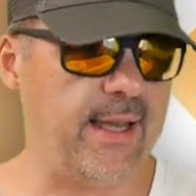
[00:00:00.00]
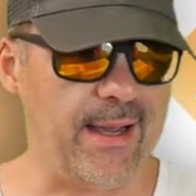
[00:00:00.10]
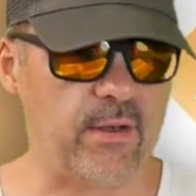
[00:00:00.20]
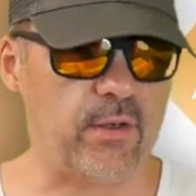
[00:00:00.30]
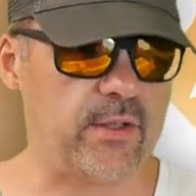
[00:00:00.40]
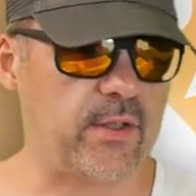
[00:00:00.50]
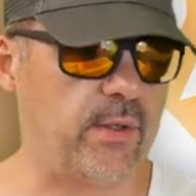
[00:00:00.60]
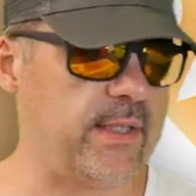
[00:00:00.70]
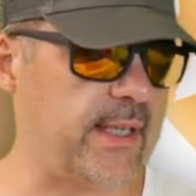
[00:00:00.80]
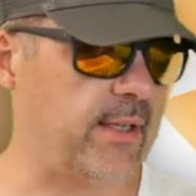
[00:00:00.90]
alcohol.
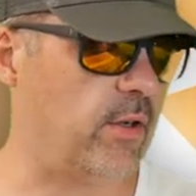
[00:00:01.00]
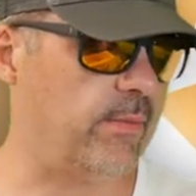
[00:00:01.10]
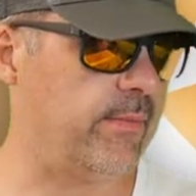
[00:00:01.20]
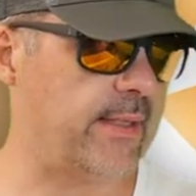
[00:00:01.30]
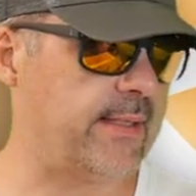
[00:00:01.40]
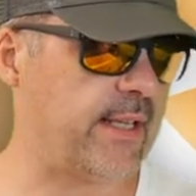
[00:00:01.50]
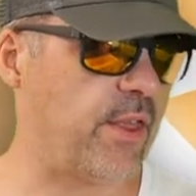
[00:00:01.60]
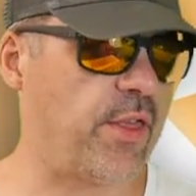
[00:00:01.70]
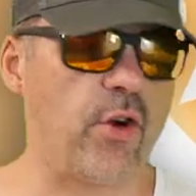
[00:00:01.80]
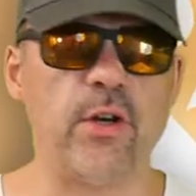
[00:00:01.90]
So it's like, um, it's like
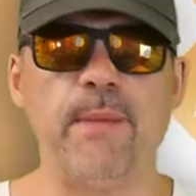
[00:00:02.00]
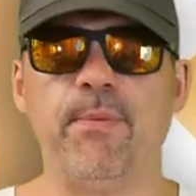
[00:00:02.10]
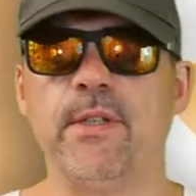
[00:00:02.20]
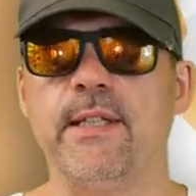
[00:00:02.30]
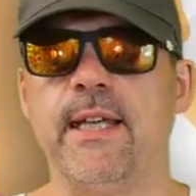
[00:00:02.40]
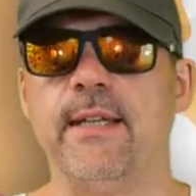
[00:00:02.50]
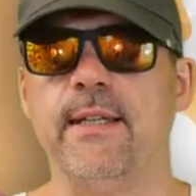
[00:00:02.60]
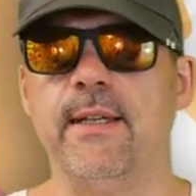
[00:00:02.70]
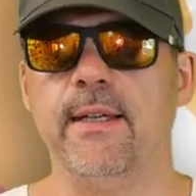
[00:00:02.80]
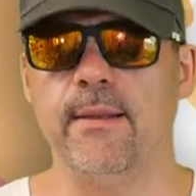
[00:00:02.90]

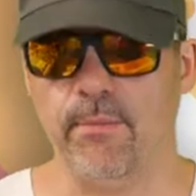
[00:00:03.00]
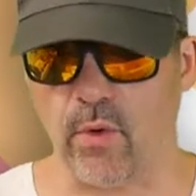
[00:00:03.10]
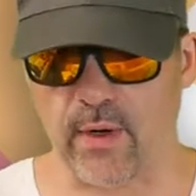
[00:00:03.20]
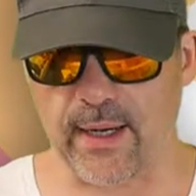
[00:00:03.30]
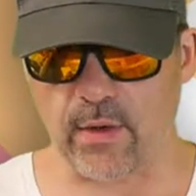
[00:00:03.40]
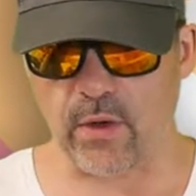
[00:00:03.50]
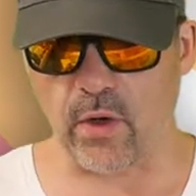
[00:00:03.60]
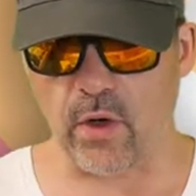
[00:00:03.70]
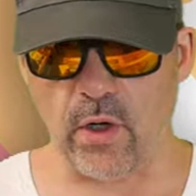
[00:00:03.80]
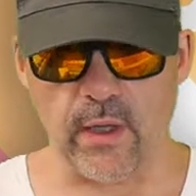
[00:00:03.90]
30% more
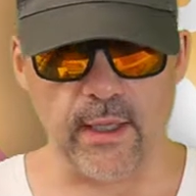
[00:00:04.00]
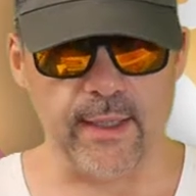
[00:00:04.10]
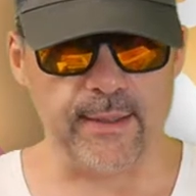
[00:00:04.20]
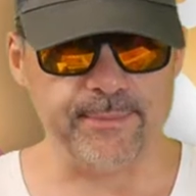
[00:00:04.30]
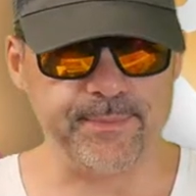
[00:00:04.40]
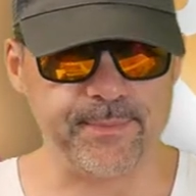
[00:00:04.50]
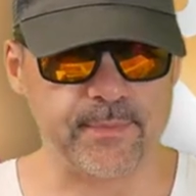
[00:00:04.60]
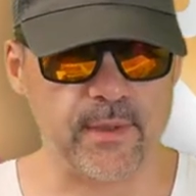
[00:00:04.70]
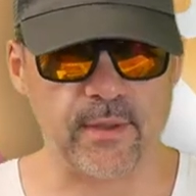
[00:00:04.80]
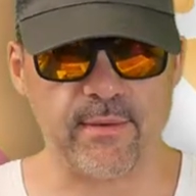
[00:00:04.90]
alcohol, uh,
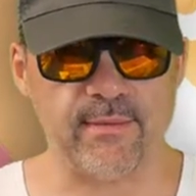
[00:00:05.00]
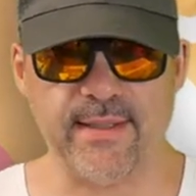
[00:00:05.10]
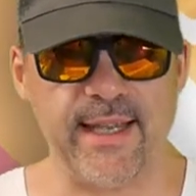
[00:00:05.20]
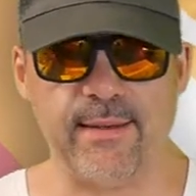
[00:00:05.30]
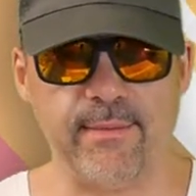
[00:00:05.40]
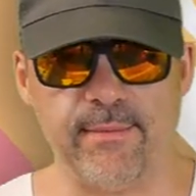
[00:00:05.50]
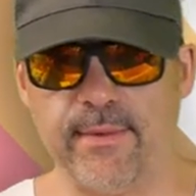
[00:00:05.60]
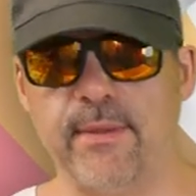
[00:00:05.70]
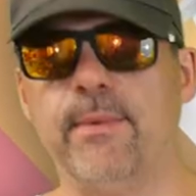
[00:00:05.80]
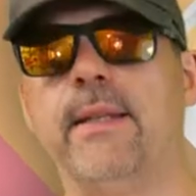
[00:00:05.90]
no,
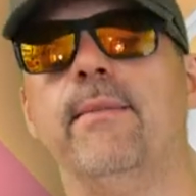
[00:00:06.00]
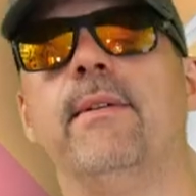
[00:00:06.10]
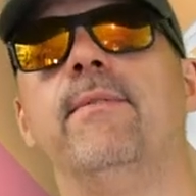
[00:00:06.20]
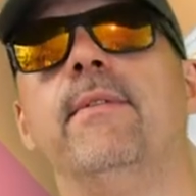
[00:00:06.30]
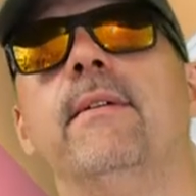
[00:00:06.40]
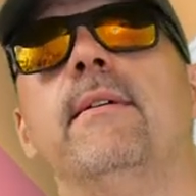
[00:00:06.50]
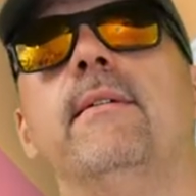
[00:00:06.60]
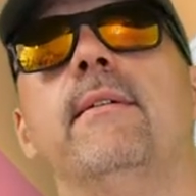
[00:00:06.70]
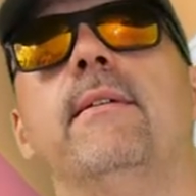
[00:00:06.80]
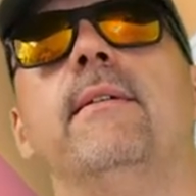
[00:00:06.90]
10, uh, wait, wait,
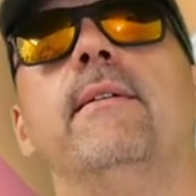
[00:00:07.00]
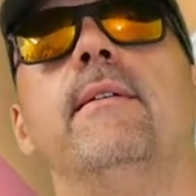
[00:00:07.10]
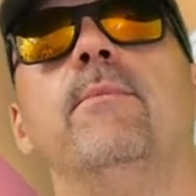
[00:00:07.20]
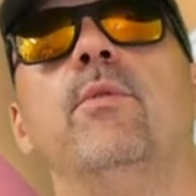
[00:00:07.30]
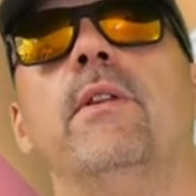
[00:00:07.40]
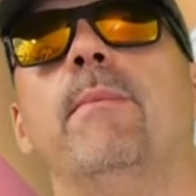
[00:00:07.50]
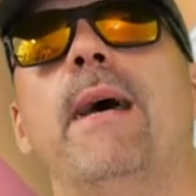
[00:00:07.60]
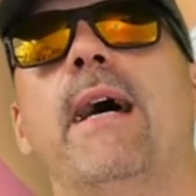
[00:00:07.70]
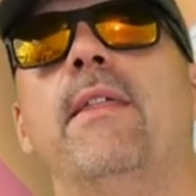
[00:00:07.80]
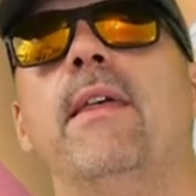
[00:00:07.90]
dun, dun, dun, doing the
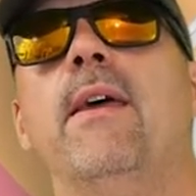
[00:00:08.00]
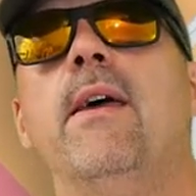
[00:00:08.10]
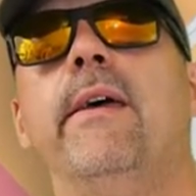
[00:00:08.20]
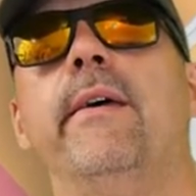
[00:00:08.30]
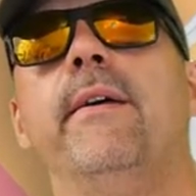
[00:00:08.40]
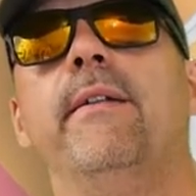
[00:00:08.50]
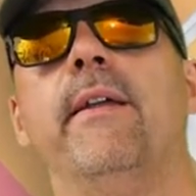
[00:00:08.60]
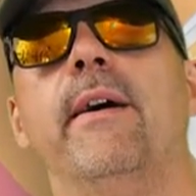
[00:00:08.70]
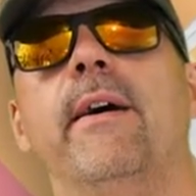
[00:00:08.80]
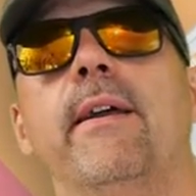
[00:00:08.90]
math.
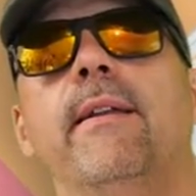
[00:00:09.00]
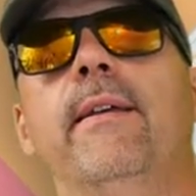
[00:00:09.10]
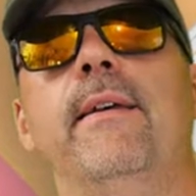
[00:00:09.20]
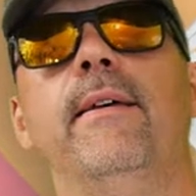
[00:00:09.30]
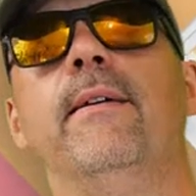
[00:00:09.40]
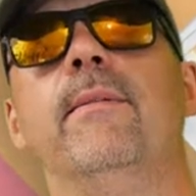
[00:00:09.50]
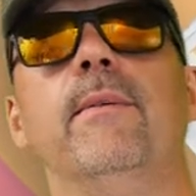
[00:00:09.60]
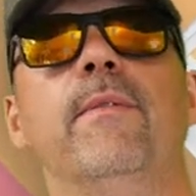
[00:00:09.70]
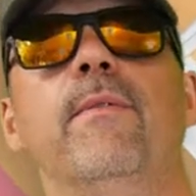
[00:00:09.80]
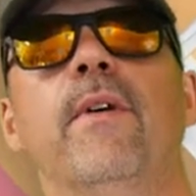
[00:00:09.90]
9,
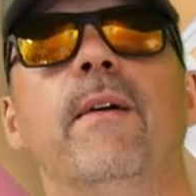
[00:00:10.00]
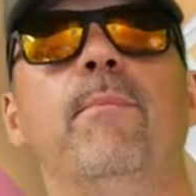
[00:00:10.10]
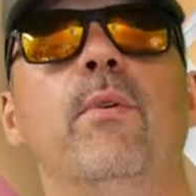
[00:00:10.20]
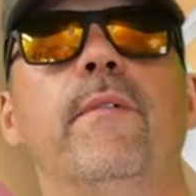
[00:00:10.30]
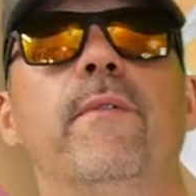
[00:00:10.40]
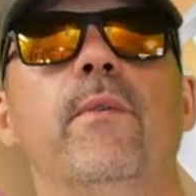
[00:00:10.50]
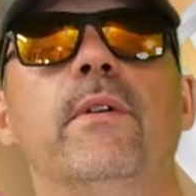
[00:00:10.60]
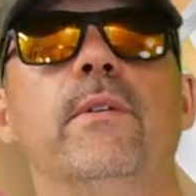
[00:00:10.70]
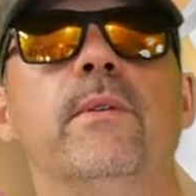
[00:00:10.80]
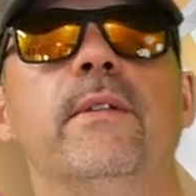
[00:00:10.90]

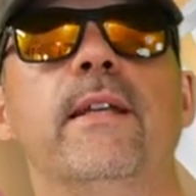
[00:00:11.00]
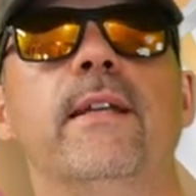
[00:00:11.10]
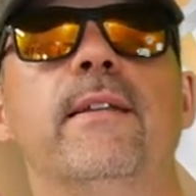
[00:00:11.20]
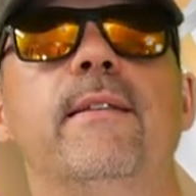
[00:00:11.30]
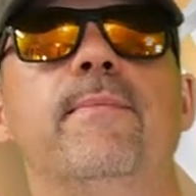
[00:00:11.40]
5.4, so it's like